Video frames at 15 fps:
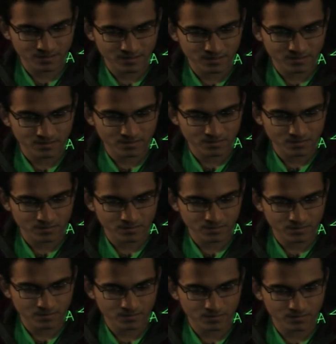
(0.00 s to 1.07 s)

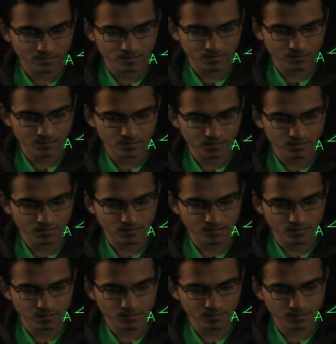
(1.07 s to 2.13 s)

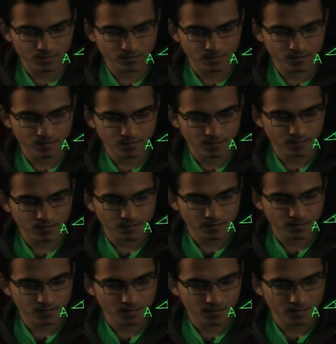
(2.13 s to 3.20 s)

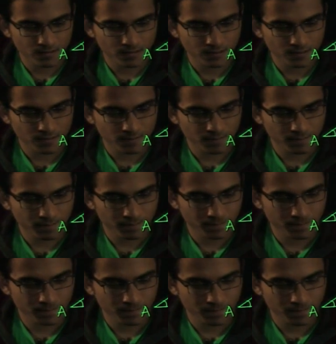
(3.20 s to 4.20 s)
Nothing is said.